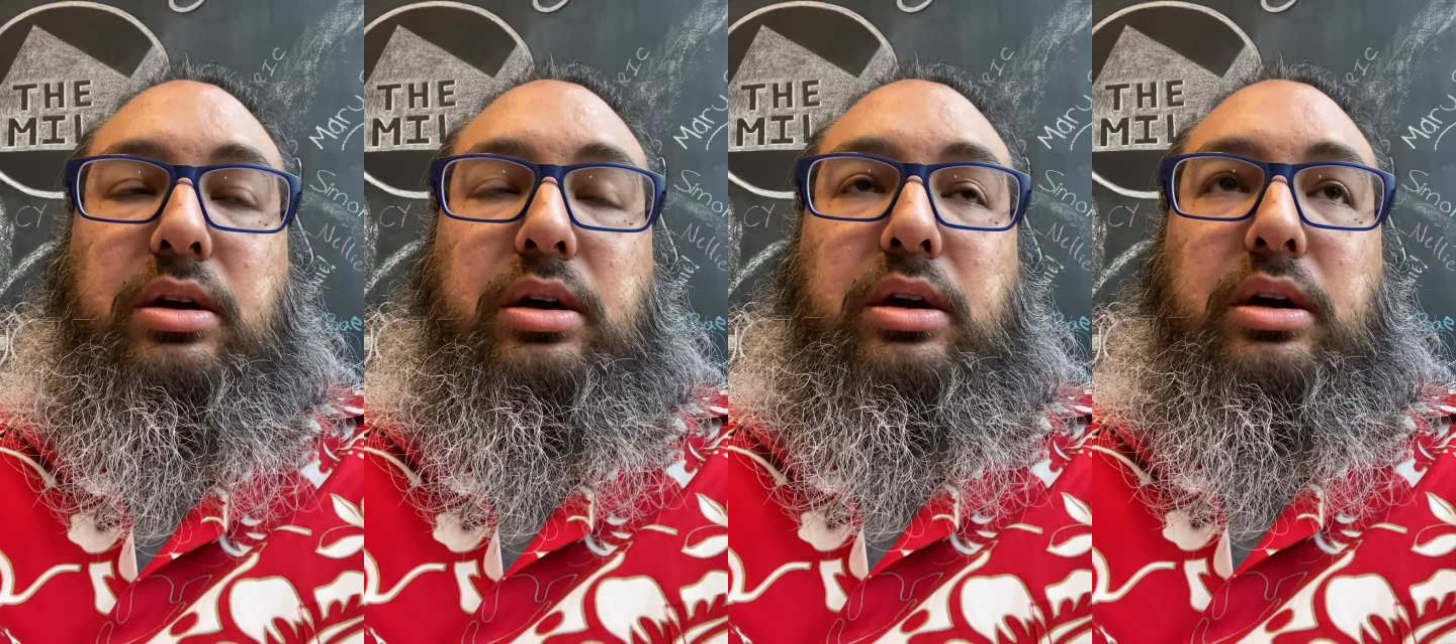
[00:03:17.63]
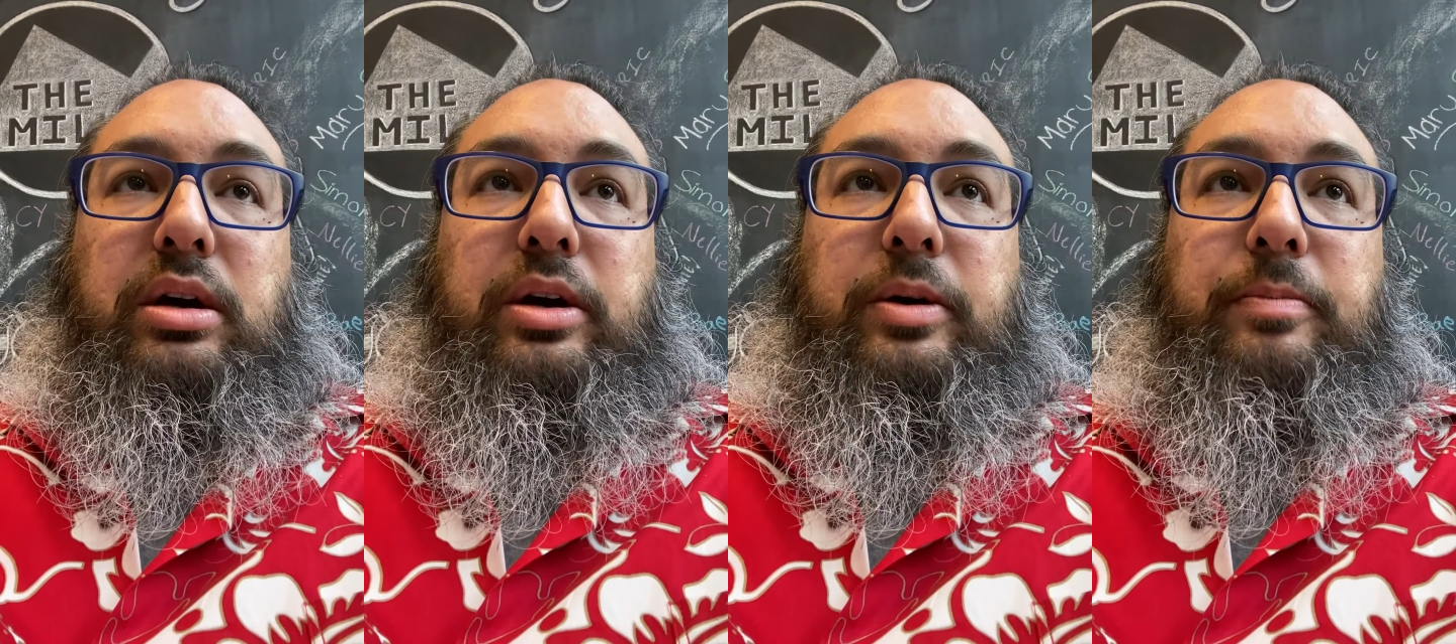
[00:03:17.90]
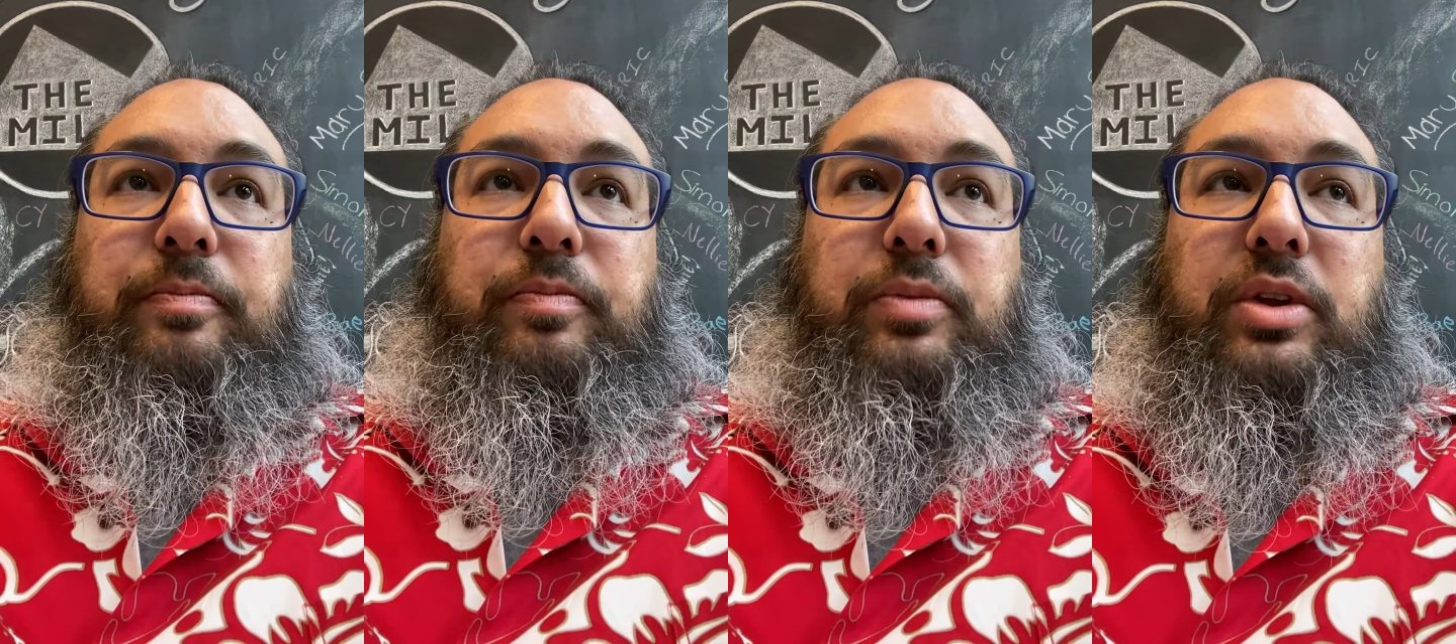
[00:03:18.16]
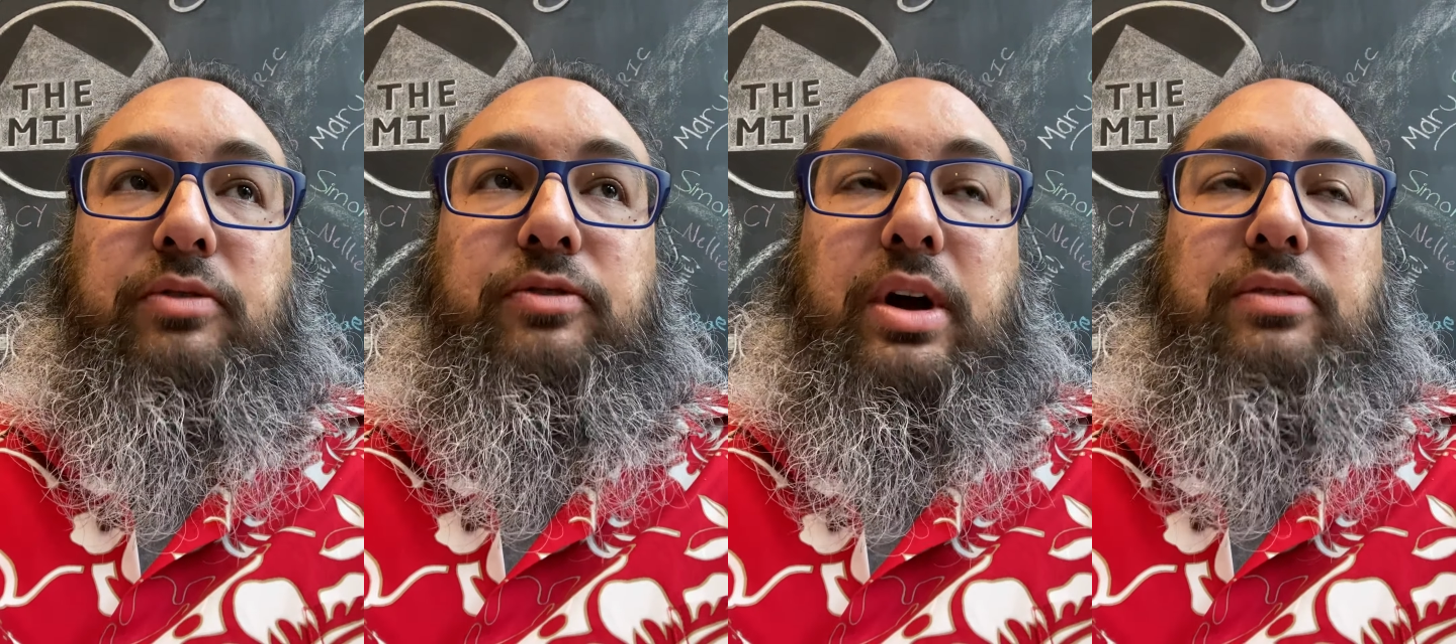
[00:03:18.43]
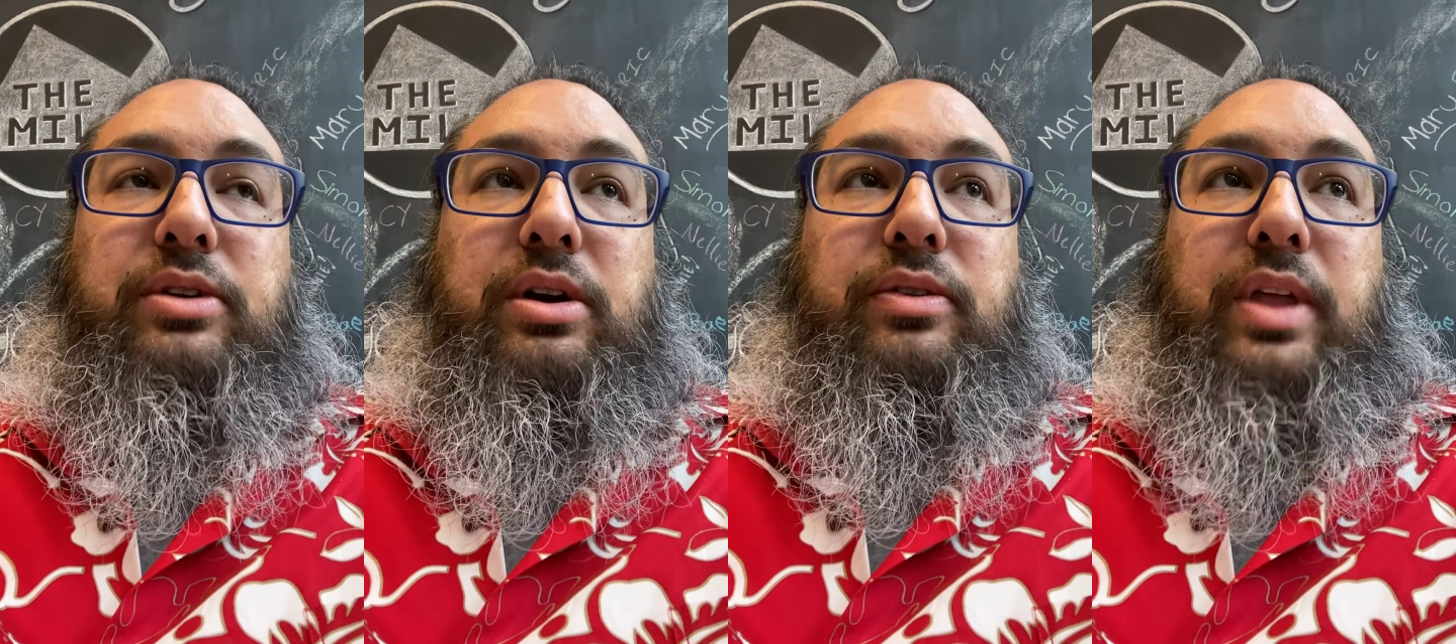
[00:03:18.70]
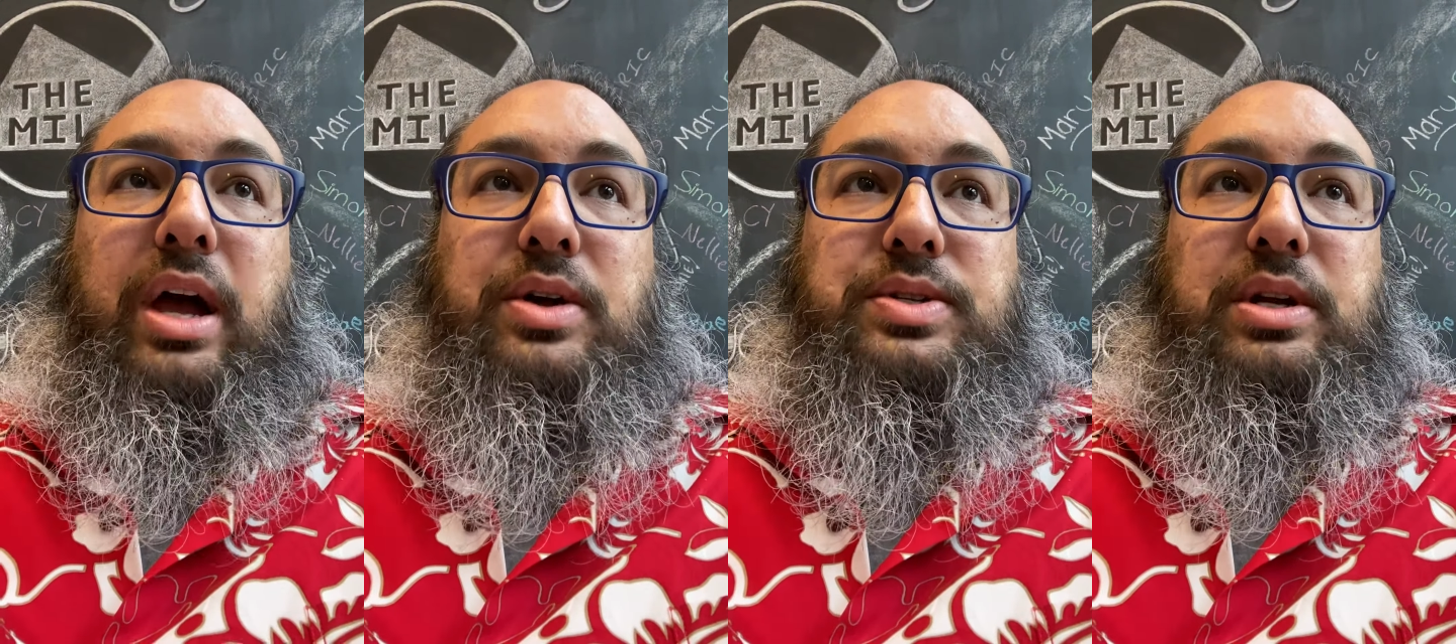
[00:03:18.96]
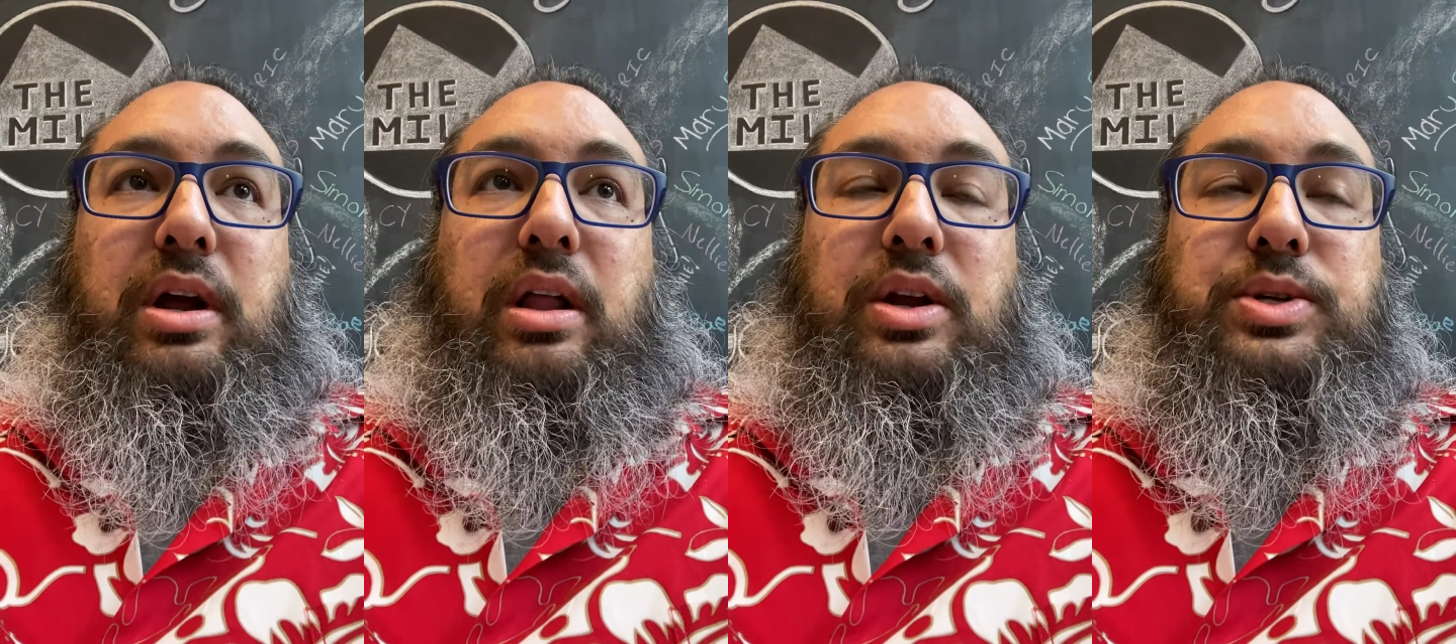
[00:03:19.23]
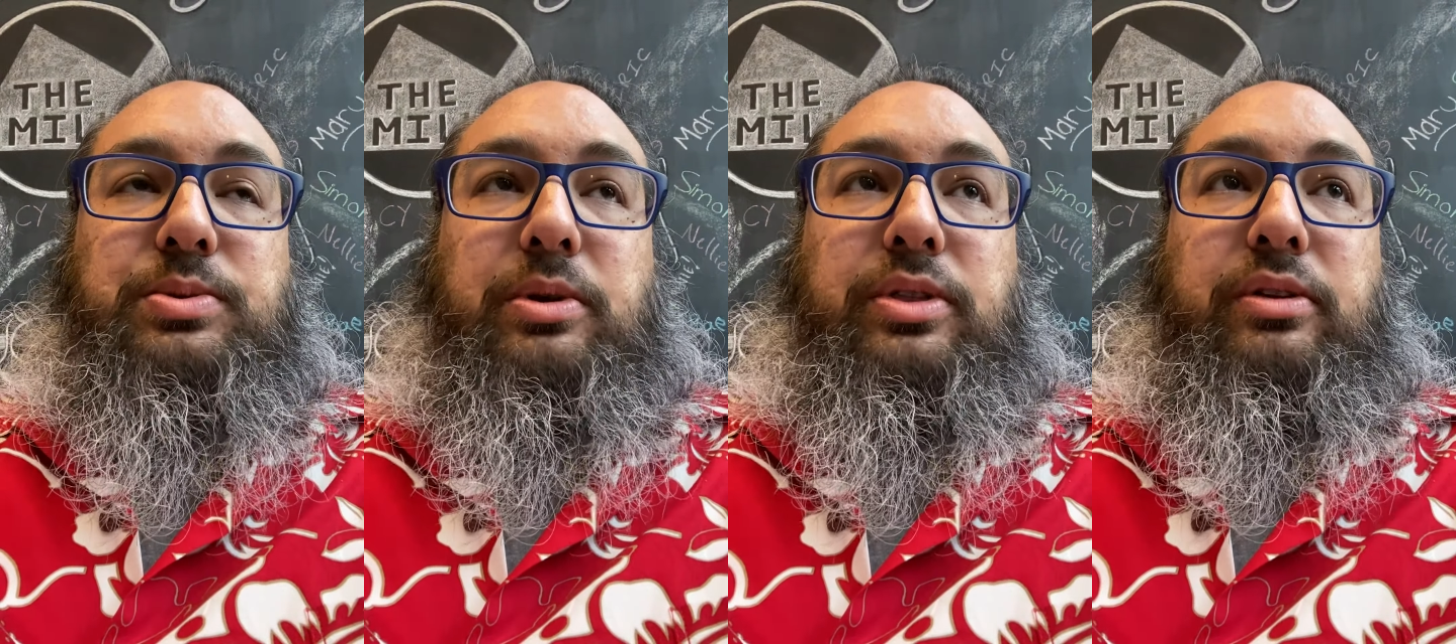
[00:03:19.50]

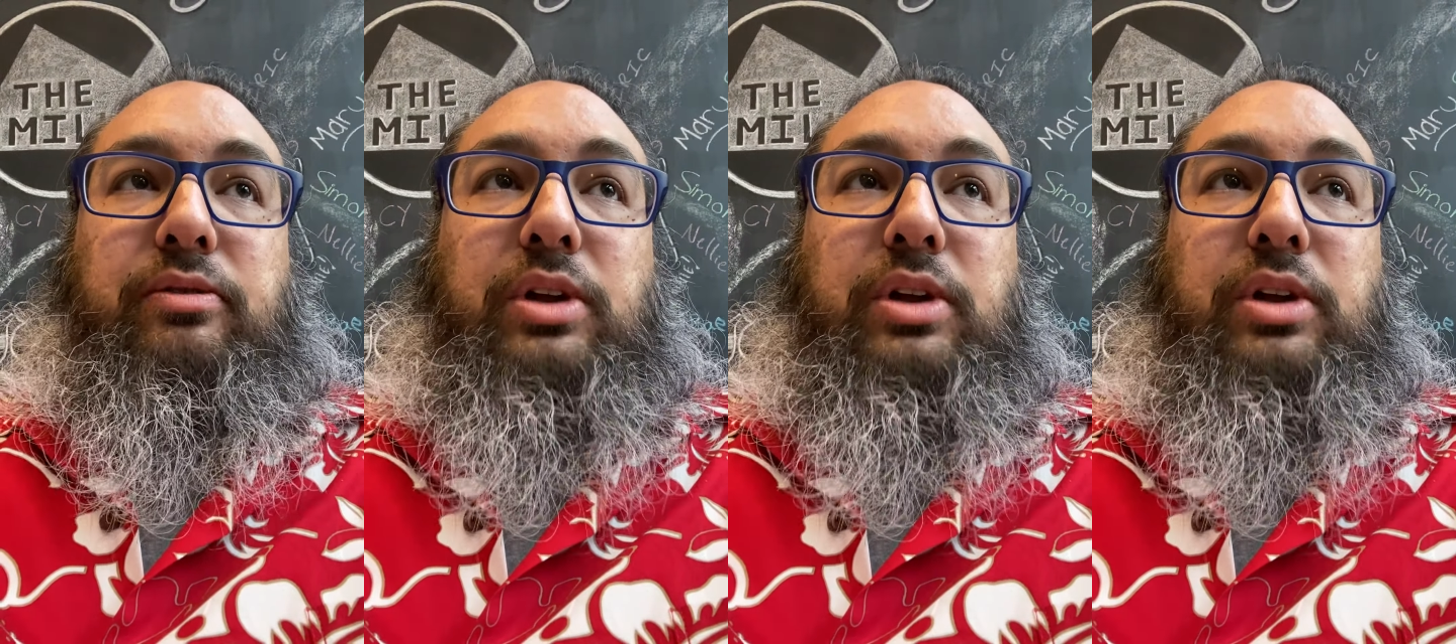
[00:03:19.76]
$500,000 worth